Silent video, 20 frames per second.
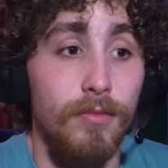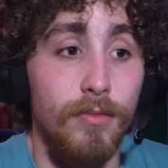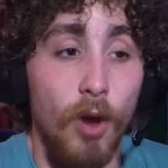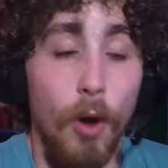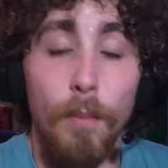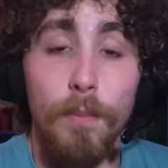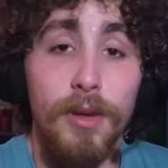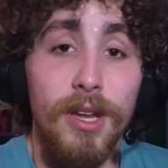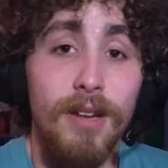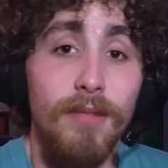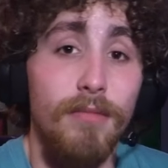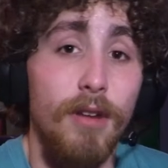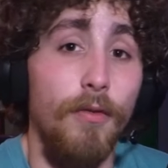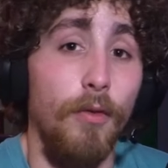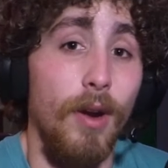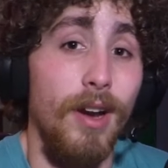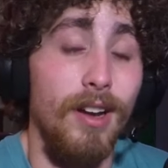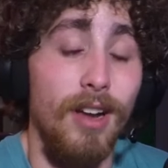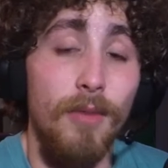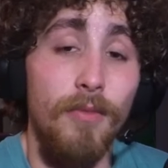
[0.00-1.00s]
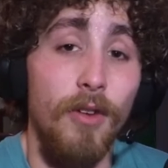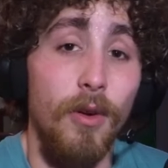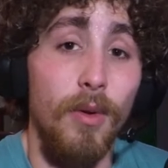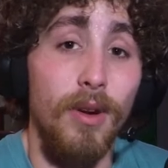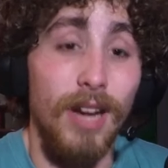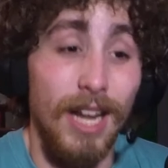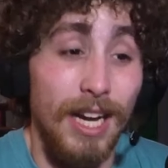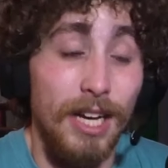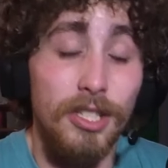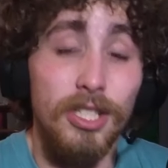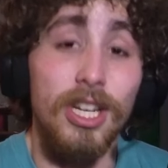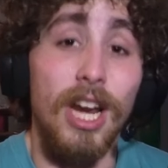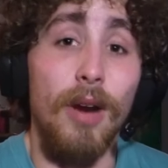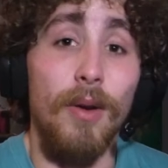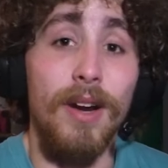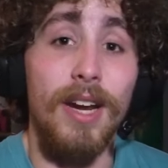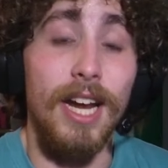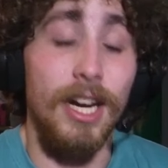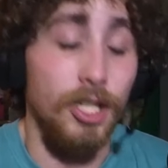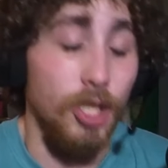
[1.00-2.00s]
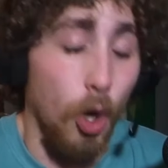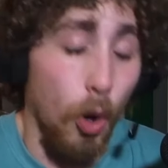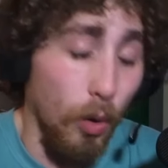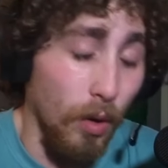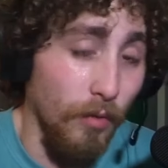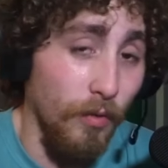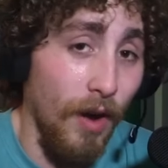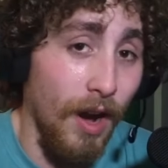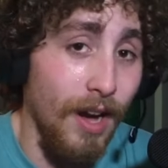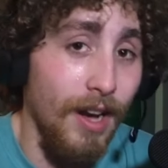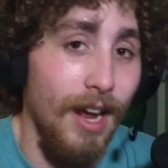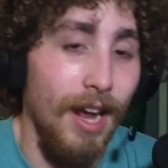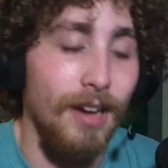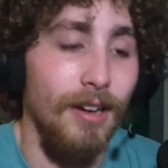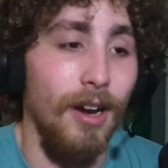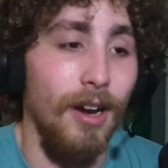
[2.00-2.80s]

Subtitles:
don't be afraid to come forward. It is scary. It is horrifying. And